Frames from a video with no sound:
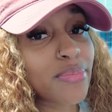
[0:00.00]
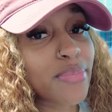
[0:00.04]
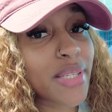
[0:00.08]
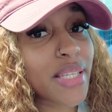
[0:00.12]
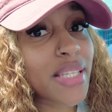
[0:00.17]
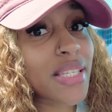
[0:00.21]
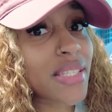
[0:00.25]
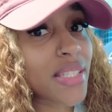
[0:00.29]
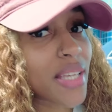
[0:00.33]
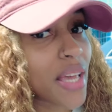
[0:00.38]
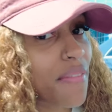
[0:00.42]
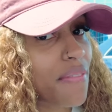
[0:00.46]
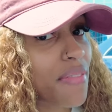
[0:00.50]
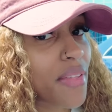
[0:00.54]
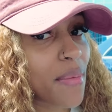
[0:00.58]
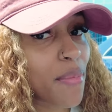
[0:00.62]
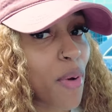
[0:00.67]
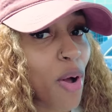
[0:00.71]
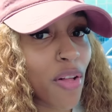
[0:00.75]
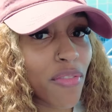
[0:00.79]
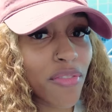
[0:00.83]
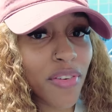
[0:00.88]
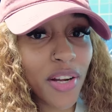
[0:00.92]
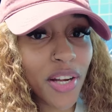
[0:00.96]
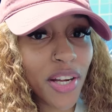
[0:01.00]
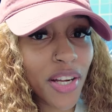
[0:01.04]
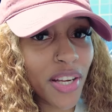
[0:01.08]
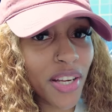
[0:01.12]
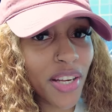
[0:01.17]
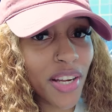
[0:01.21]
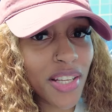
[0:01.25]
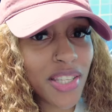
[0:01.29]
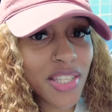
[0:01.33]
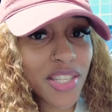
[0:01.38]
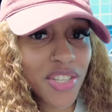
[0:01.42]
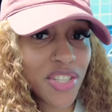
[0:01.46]
save them all for her
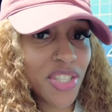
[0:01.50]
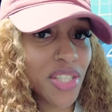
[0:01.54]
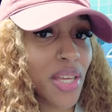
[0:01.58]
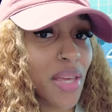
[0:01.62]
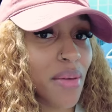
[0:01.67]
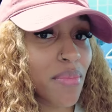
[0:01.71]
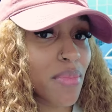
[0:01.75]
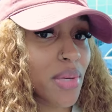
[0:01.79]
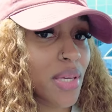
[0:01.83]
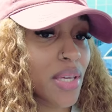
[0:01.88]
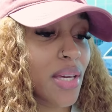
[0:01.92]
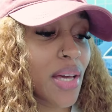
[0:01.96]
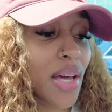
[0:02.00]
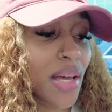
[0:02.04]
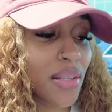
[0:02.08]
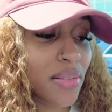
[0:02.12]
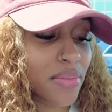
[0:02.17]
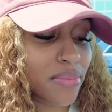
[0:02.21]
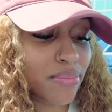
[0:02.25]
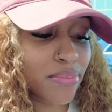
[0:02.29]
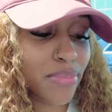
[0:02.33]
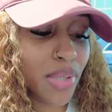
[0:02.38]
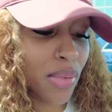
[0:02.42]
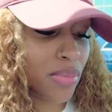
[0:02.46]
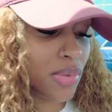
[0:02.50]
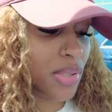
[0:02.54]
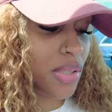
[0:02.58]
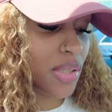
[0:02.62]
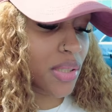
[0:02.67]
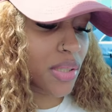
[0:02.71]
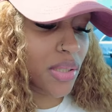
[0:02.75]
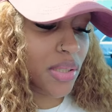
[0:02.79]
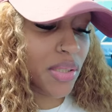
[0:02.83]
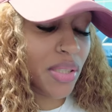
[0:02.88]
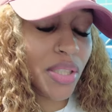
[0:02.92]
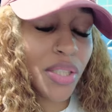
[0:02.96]
until she get big and
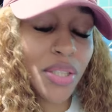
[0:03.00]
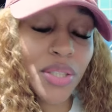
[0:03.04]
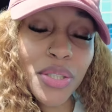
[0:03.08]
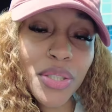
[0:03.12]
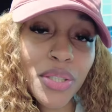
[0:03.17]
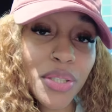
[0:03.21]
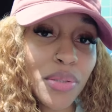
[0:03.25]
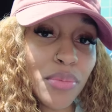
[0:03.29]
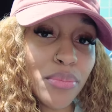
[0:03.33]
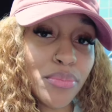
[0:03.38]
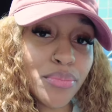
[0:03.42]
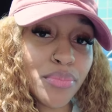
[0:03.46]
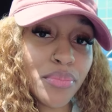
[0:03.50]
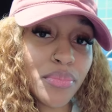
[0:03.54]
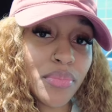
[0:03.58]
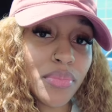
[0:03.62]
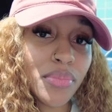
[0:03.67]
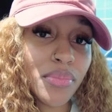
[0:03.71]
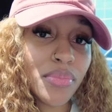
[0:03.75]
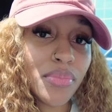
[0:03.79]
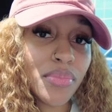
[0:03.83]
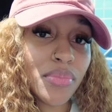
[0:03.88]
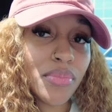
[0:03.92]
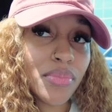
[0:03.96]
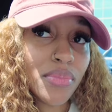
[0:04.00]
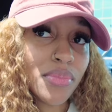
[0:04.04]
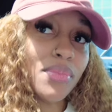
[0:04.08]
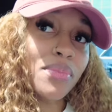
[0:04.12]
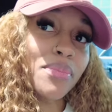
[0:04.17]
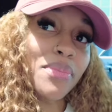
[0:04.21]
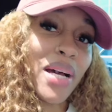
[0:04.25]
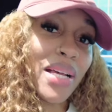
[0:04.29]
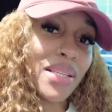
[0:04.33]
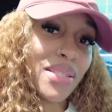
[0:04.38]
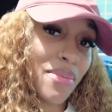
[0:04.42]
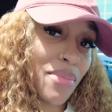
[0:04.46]
probably, you know,
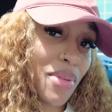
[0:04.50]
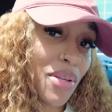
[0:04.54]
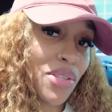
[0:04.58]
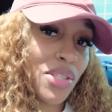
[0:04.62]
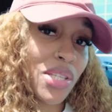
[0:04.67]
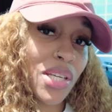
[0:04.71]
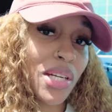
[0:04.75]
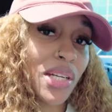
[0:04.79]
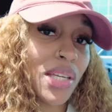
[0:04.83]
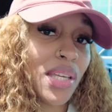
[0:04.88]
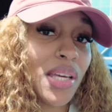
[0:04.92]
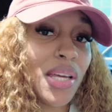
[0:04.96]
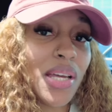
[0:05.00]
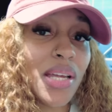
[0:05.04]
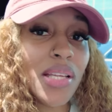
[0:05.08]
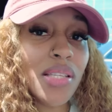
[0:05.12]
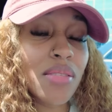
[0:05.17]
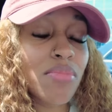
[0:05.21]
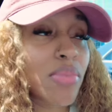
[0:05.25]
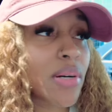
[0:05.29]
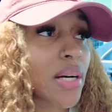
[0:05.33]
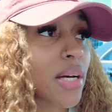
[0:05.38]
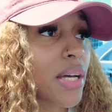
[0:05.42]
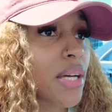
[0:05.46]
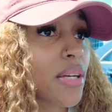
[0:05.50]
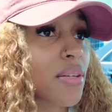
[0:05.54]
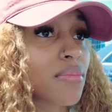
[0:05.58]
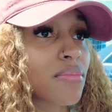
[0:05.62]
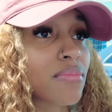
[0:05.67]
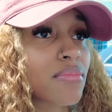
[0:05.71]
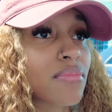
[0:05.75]
pass them down to her kids. But